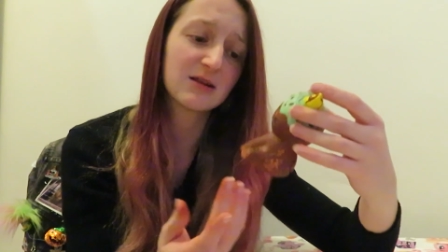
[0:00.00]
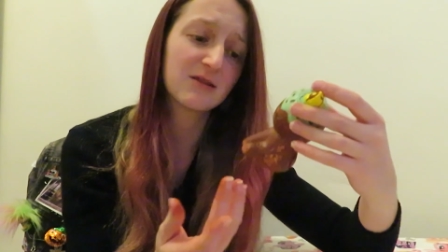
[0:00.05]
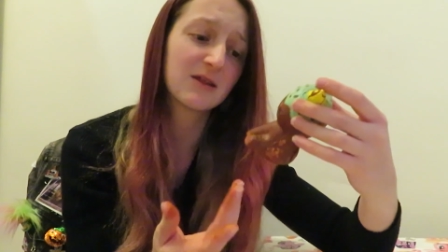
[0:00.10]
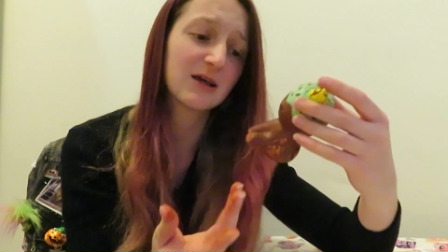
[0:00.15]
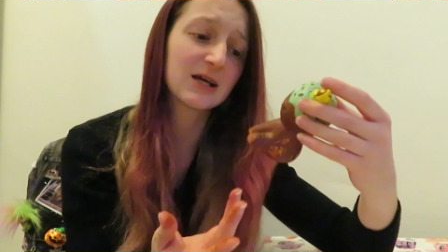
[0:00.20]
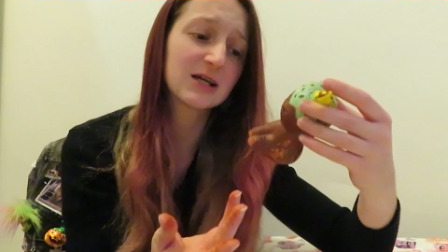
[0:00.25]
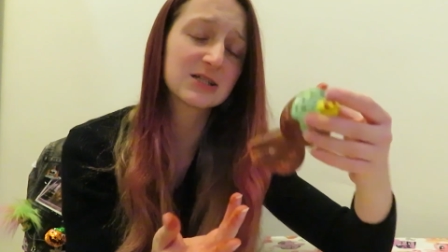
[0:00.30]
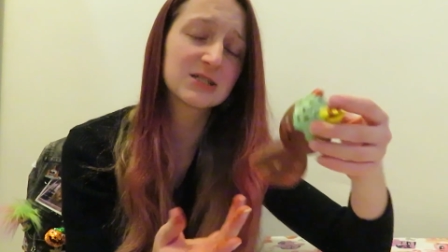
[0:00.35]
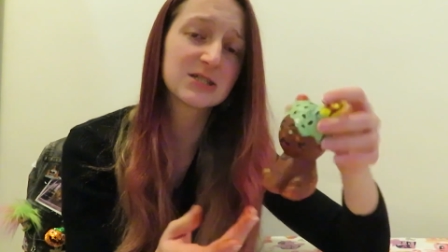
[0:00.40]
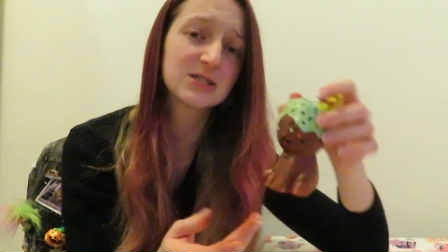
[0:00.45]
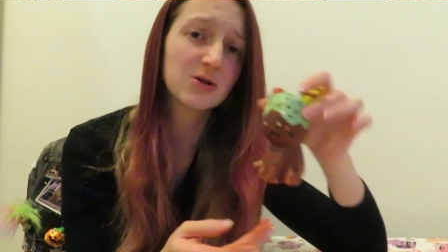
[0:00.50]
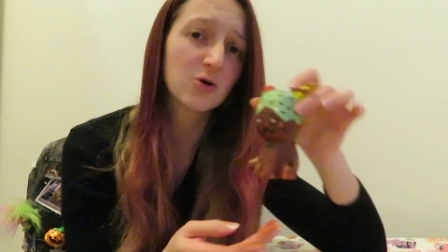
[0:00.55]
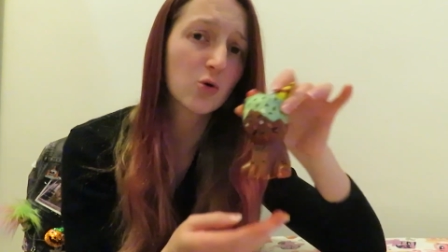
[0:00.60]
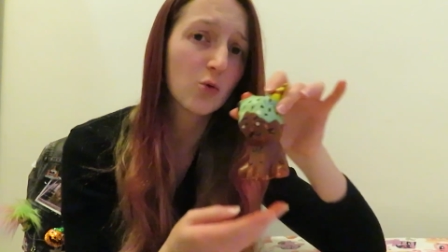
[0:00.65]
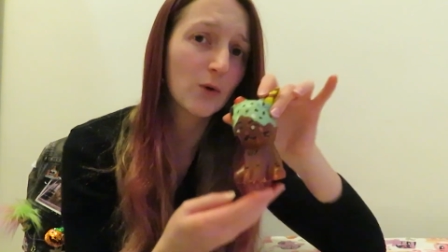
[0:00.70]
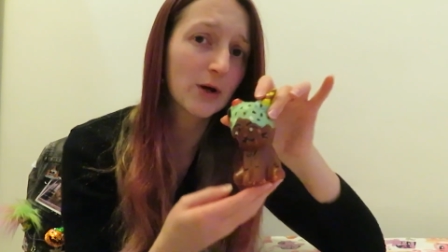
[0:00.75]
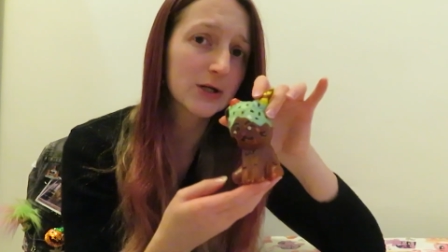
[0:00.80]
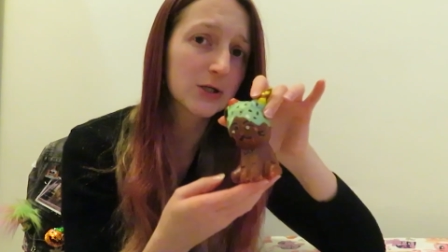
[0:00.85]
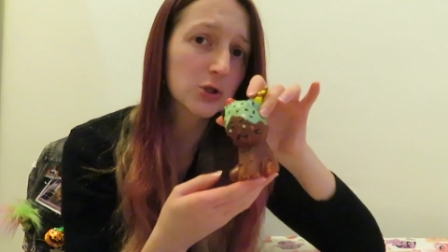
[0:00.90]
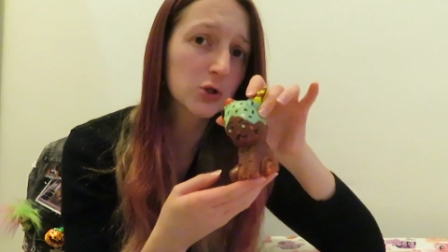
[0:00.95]
think it's still
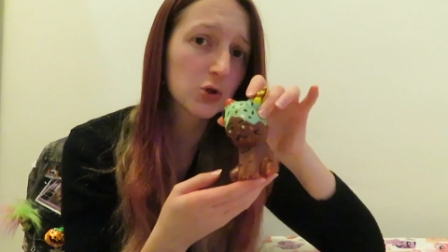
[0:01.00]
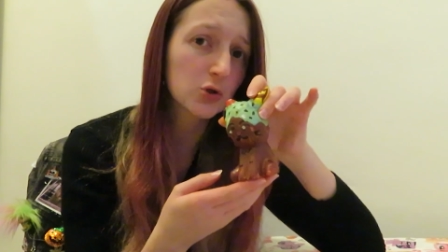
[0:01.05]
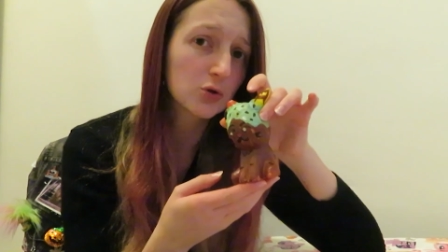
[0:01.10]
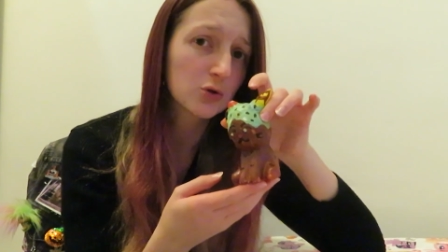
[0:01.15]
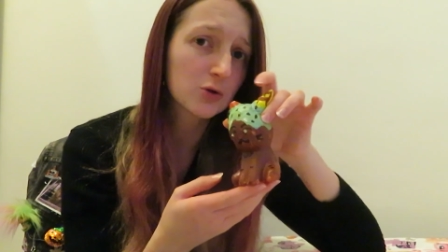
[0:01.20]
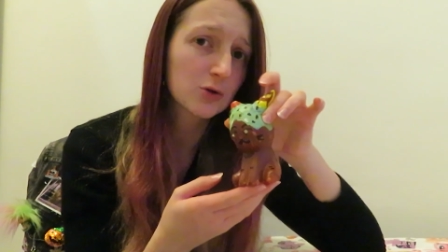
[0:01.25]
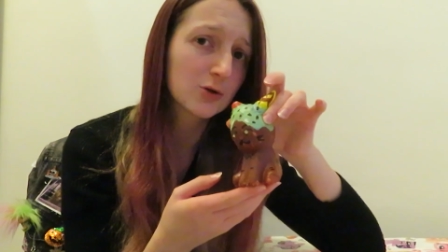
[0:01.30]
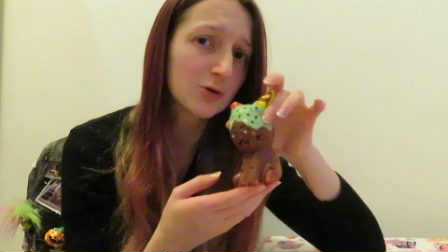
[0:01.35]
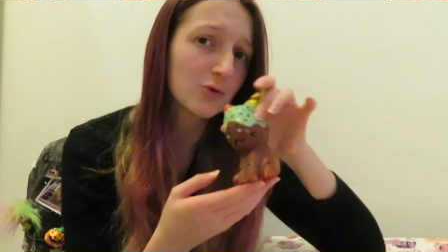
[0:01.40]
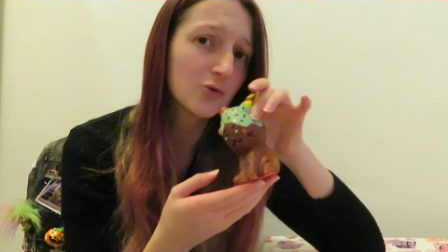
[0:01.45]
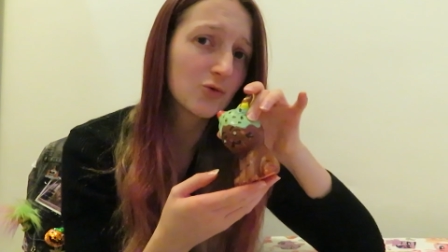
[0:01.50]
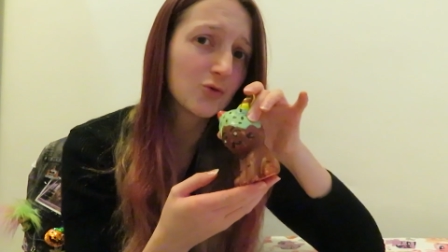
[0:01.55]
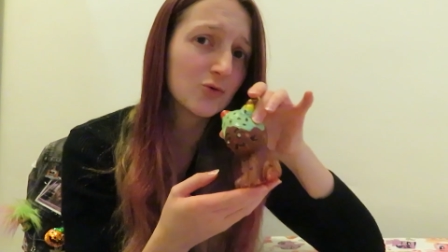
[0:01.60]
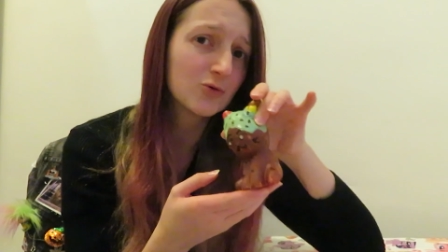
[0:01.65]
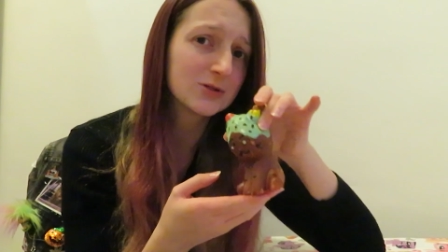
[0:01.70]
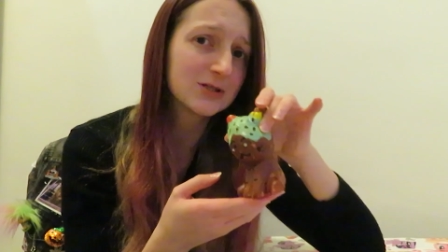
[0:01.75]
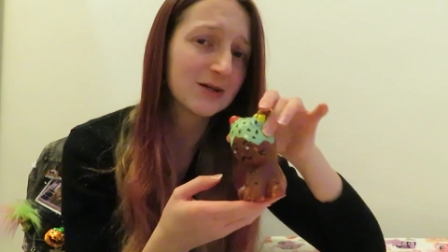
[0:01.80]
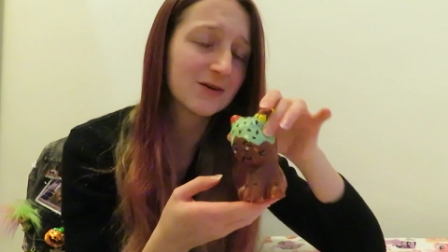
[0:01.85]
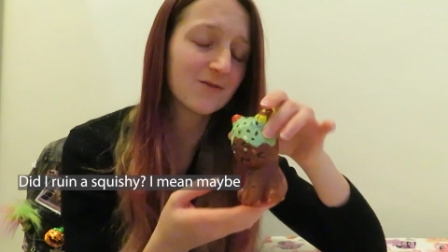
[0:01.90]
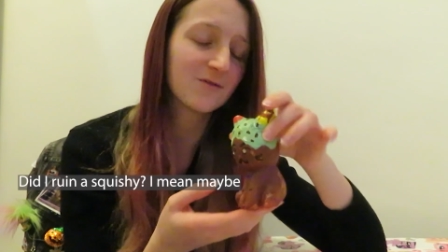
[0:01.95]
quite
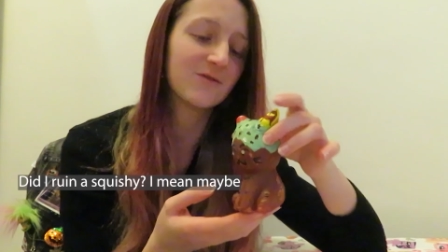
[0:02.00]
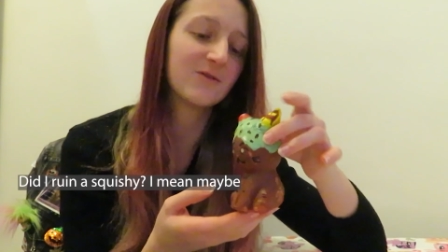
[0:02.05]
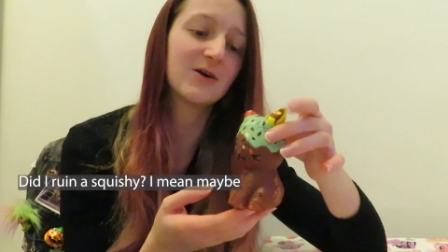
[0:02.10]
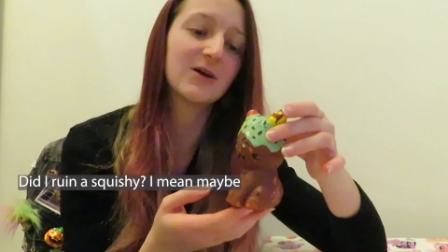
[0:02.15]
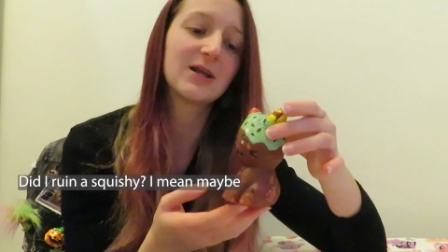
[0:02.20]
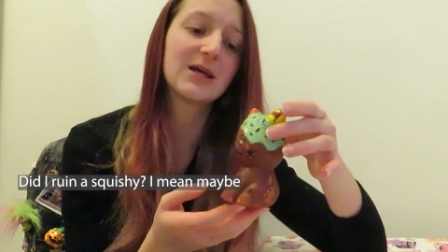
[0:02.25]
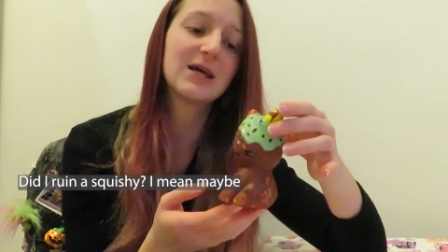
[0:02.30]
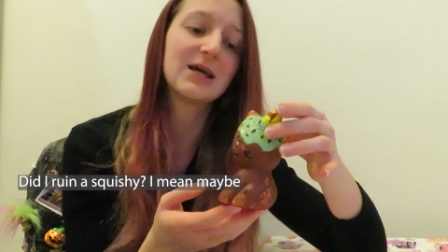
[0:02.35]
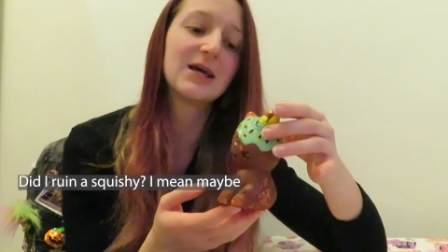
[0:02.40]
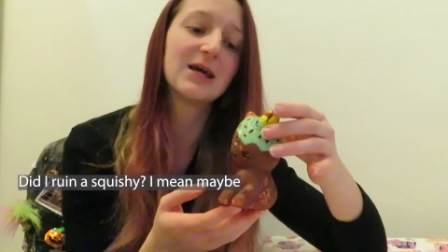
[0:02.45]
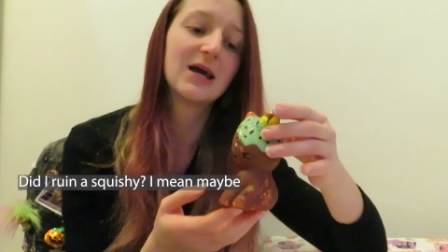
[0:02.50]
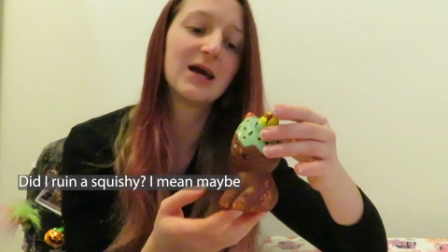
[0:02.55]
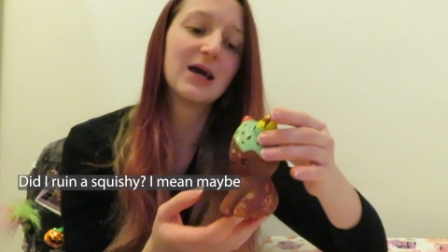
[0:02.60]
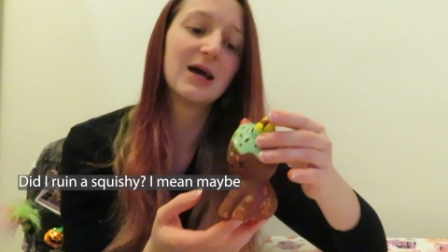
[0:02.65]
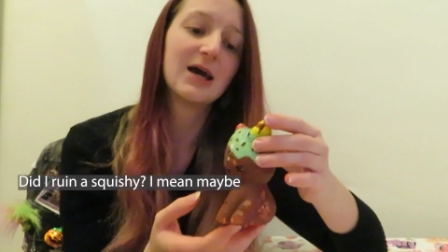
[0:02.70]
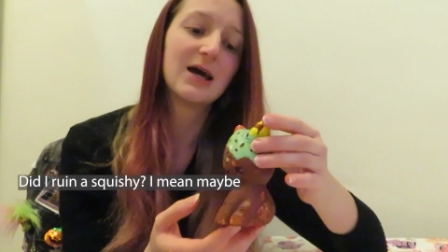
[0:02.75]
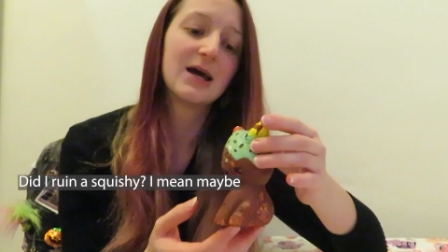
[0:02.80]
cute and funny.